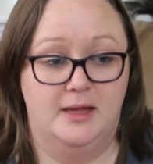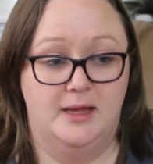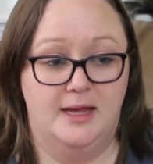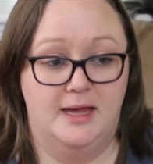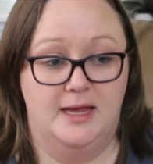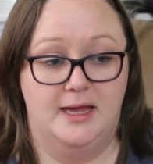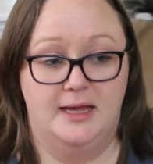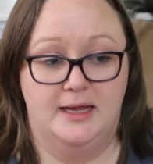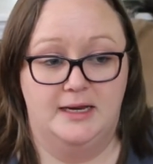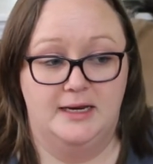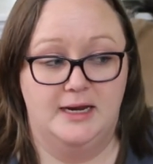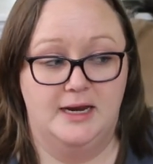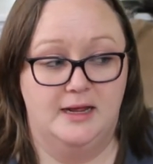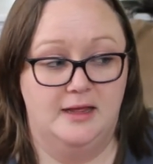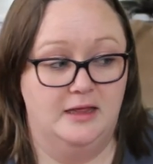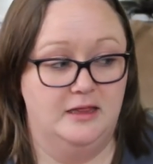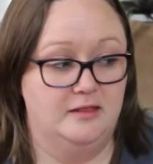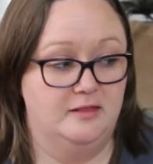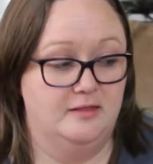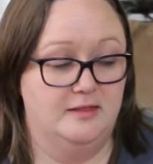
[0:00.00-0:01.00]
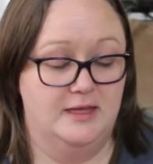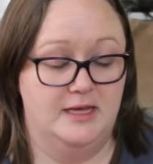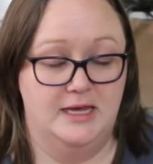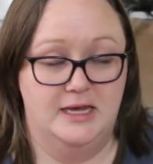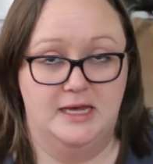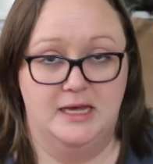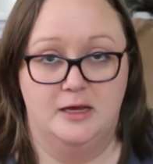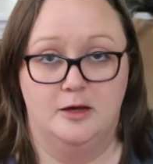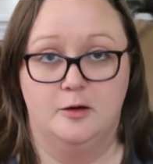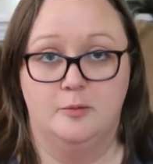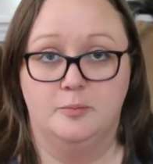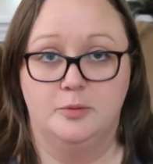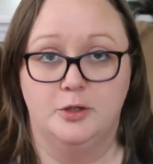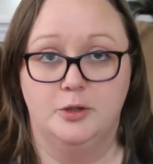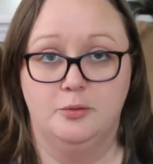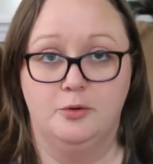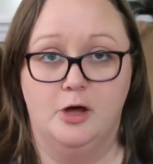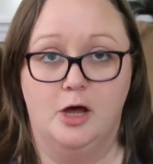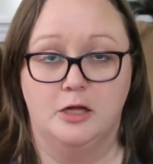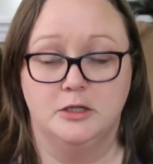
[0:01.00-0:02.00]
in the
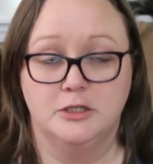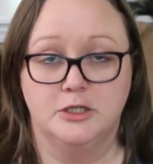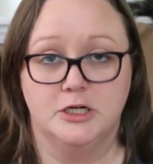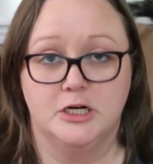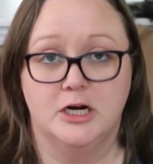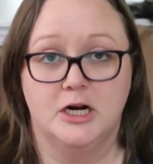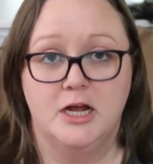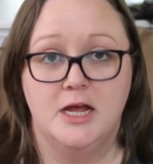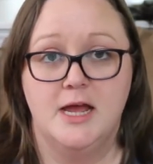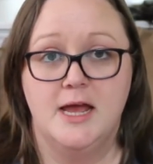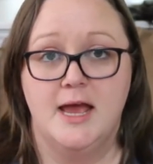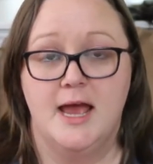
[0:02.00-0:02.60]
blue color